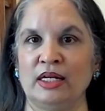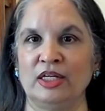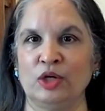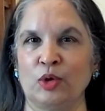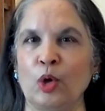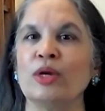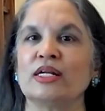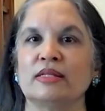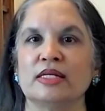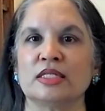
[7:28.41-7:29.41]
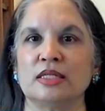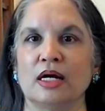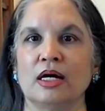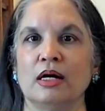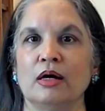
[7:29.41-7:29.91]
you know, go into this
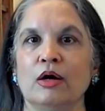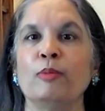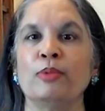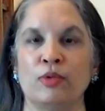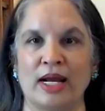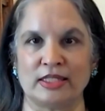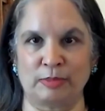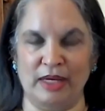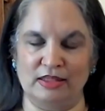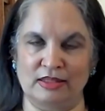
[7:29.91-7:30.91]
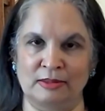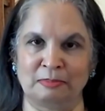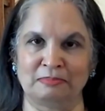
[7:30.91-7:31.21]
open RAN space.